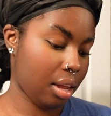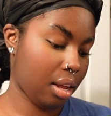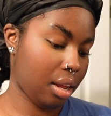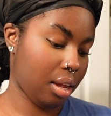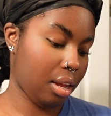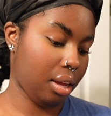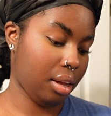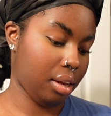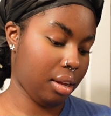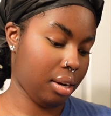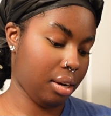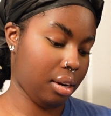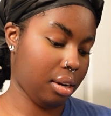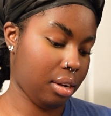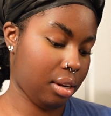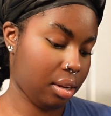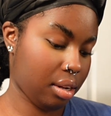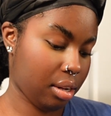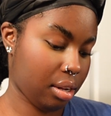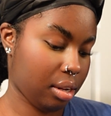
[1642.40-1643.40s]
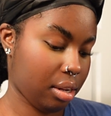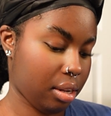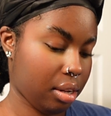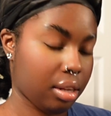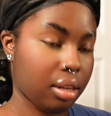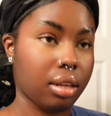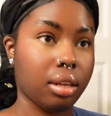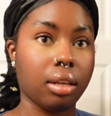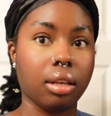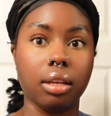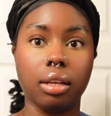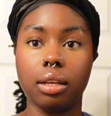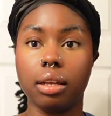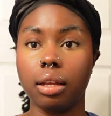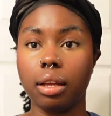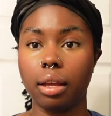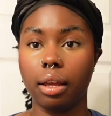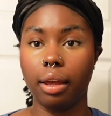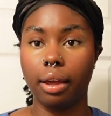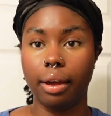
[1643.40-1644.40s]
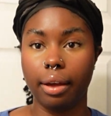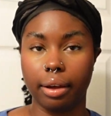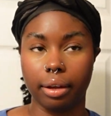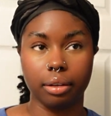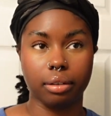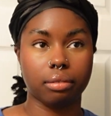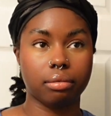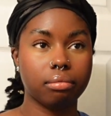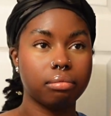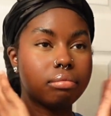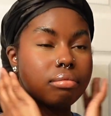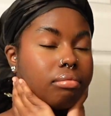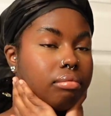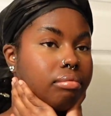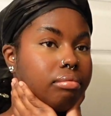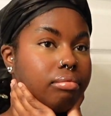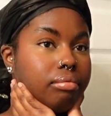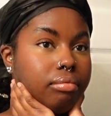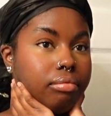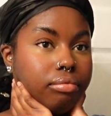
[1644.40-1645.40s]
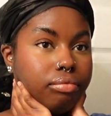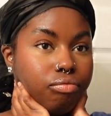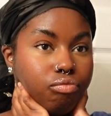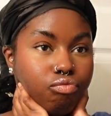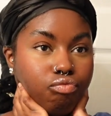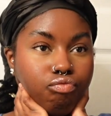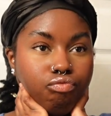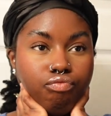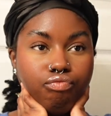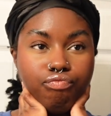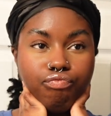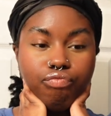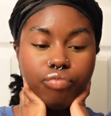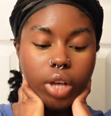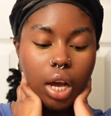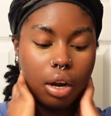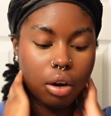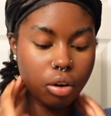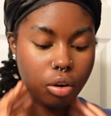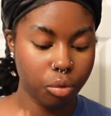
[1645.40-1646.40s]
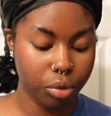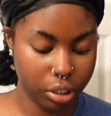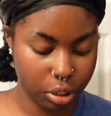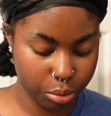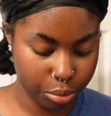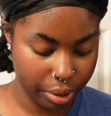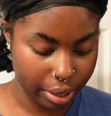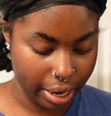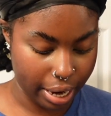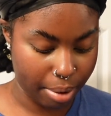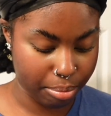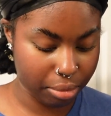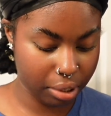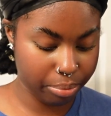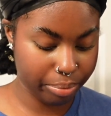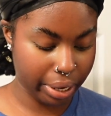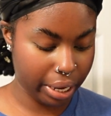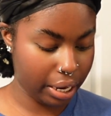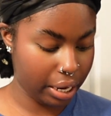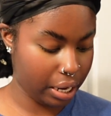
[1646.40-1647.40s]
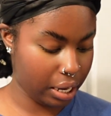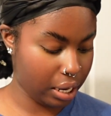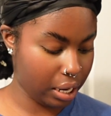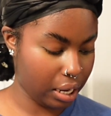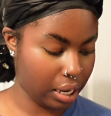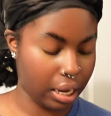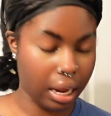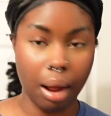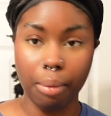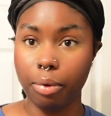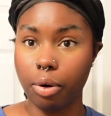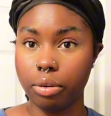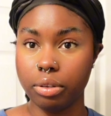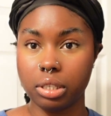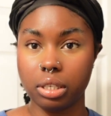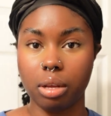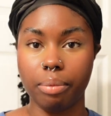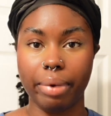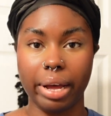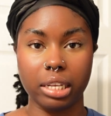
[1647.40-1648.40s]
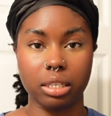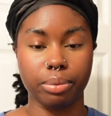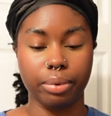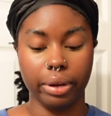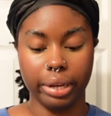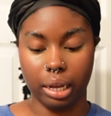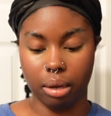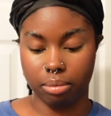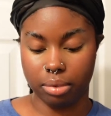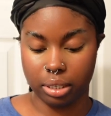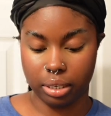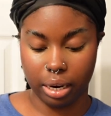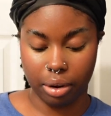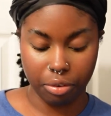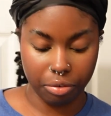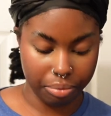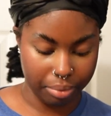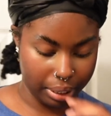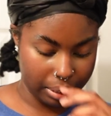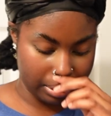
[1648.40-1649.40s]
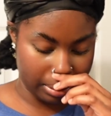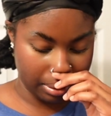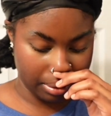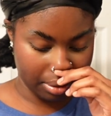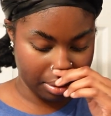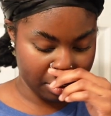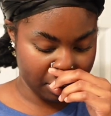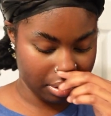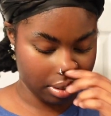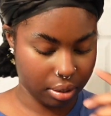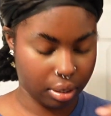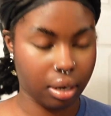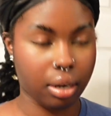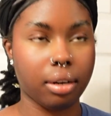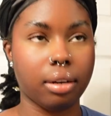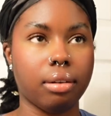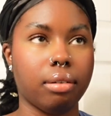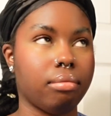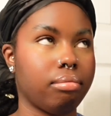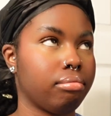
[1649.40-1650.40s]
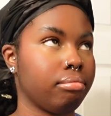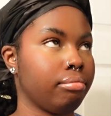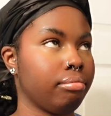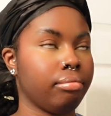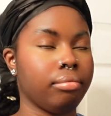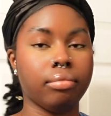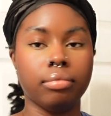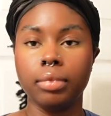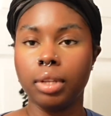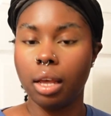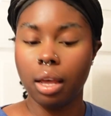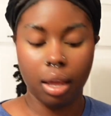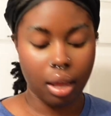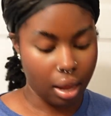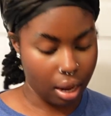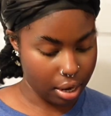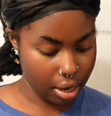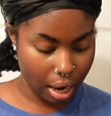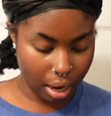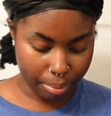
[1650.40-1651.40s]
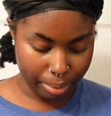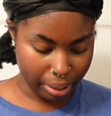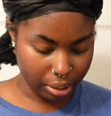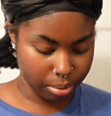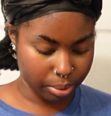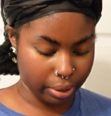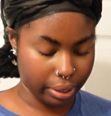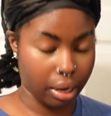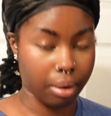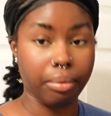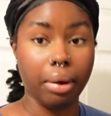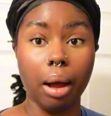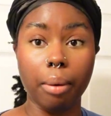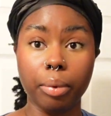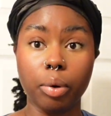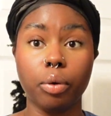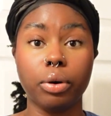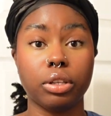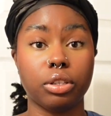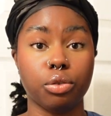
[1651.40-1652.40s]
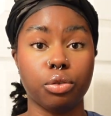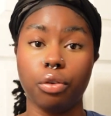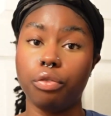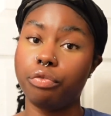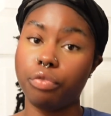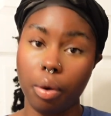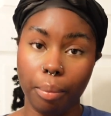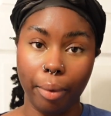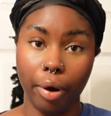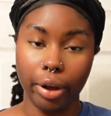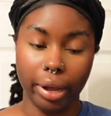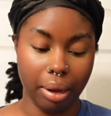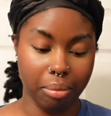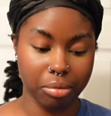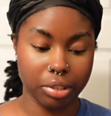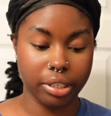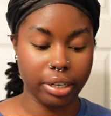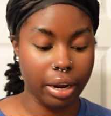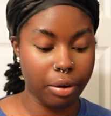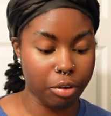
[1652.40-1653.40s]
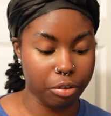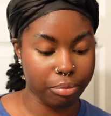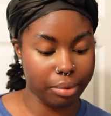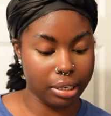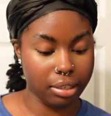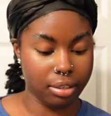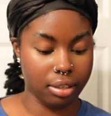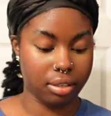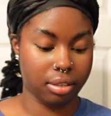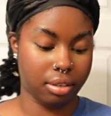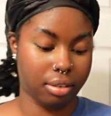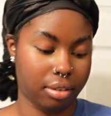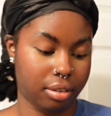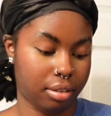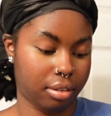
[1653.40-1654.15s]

And yeah, I don't know what to wear. I'm debating. I'm going to a basketball game tonight with my sister. Not a basketball game. I'm going to a football game tonight with my sister.